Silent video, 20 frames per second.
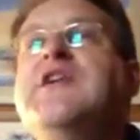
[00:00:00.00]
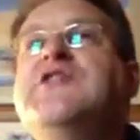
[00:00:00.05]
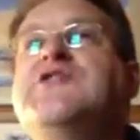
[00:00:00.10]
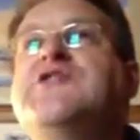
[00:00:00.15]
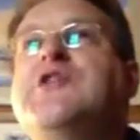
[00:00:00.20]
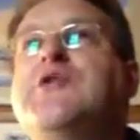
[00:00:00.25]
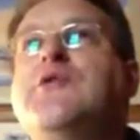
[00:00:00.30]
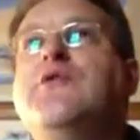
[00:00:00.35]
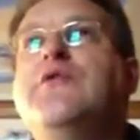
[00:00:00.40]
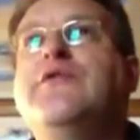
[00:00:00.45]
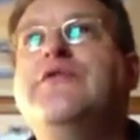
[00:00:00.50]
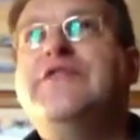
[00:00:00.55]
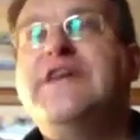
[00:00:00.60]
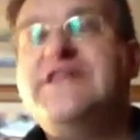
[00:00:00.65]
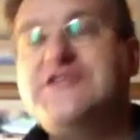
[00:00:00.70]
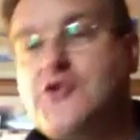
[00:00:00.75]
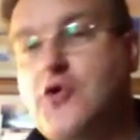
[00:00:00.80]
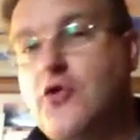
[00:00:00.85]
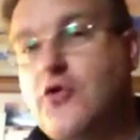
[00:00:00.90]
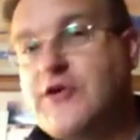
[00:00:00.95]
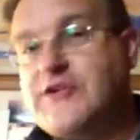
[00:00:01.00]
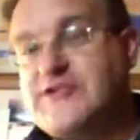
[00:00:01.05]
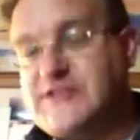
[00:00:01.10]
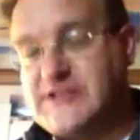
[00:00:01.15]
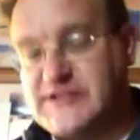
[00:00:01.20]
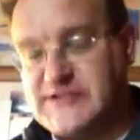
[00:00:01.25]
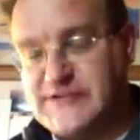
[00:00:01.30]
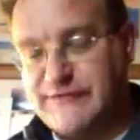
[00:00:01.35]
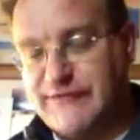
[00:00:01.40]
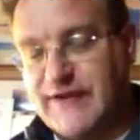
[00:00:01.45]
So this course,
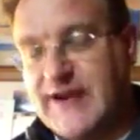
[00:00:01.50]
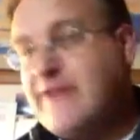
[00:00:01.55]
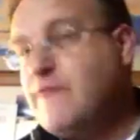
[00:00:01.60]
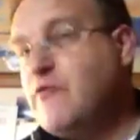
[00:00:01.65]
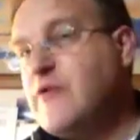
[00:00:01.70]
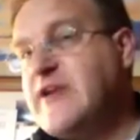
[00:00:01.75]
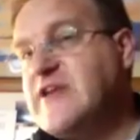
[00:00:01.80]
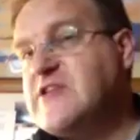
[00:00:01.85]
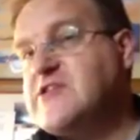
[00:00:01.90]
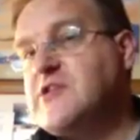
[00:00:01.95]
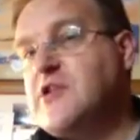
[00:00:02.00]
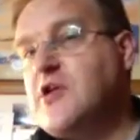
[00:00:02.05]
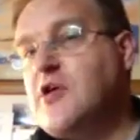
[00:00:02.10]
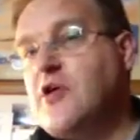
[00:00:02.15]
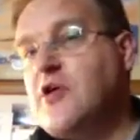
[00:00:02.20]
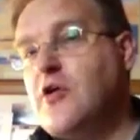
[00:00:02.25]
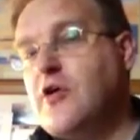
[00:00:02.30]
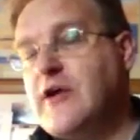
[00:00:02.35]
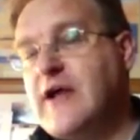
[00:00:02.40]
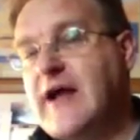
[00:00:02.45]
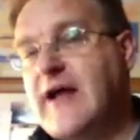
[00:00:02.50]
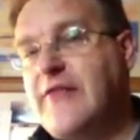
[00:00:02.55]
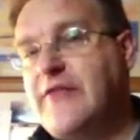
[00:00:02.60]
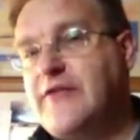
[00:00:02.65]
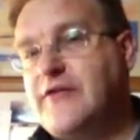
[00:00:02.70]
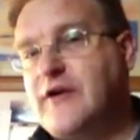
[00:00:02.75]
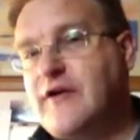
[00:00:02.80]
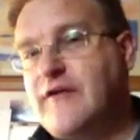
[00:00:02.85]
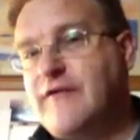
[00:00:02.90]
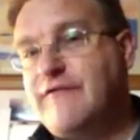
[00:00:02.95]
it's 5 weeks long, and
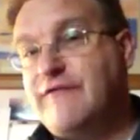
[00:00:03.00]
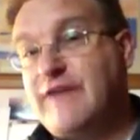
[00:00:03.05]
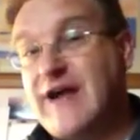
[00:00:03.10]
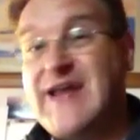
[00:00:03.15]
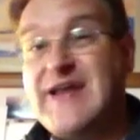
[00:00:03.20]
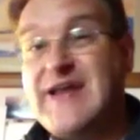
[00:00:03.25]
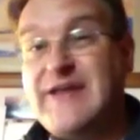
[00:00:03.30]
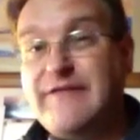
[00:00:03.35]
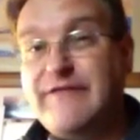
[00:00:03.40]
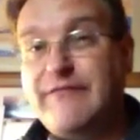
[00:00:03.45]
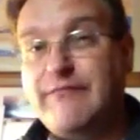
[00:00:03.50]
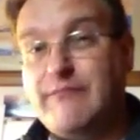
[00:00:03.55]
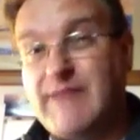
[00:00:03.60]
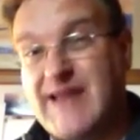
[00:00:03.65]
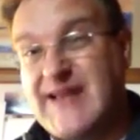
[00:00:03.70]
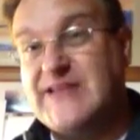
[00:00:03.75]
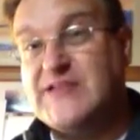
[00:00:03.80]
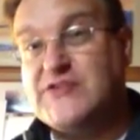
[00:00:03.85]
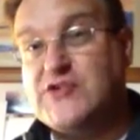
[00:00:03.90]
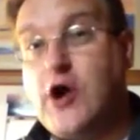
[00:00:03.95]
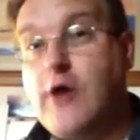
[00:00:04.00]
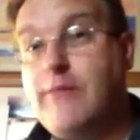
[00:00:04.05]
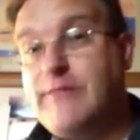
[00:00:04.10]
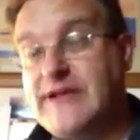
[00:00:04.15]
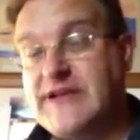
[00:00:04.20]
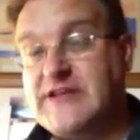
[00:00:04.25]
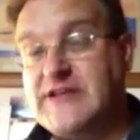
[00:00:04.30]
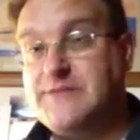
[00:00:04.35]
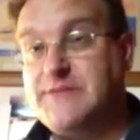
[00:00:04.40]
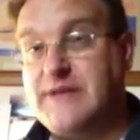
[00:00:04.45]
there are 5 main
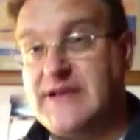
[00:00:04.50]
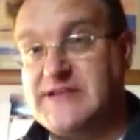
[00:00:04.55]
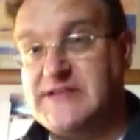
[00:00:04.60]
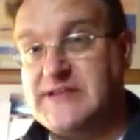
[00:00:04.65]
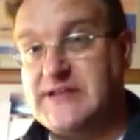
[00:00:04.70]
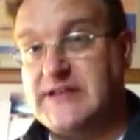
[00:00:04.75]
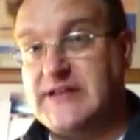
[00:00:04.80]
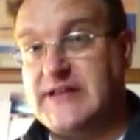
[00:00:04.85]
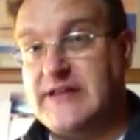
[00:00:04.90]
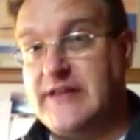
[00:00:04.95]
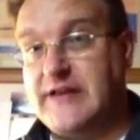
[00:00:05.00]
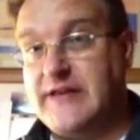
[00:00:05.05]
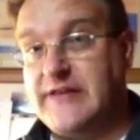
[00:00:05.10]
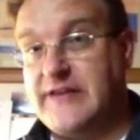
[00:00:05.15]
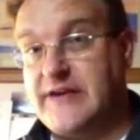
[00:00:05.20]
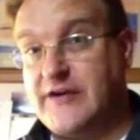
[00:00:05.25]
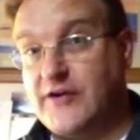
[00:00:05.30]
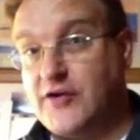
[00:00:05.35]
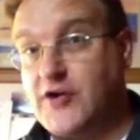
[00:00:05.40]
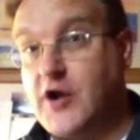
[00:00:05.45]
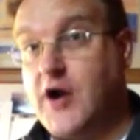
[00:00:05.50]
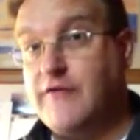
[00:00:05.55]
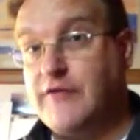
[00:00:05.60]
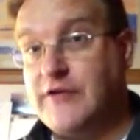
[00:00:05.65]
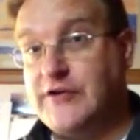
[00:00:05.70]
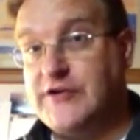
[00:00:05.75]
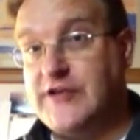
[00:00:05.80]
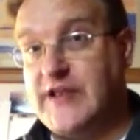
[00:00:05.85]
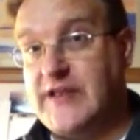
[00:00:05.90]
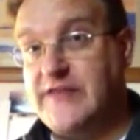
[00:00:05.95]
topics basically that are
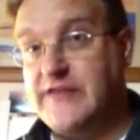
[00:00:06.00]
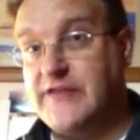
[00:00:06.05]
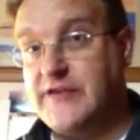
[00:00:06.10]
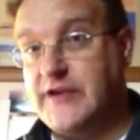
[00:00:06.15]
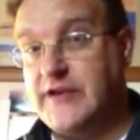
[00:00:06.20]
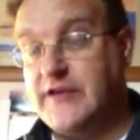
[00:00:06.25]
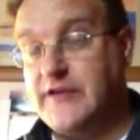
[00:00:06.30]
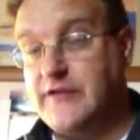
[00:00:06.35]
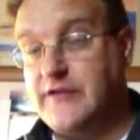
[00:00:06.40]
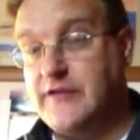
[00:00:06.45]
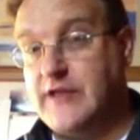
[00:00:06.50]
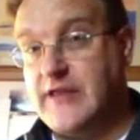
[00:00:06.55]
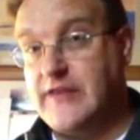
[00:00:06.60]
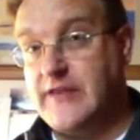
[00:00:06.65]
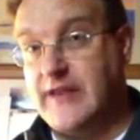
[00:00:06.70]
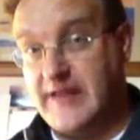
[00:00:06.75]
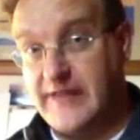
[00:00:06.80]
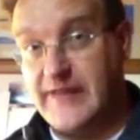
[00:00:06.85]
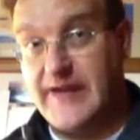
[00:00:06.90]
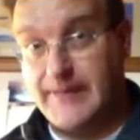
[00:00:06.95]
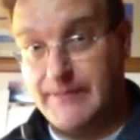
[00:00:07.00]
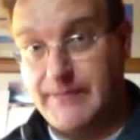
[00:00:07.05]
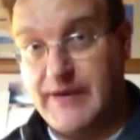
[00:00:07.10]
covered in that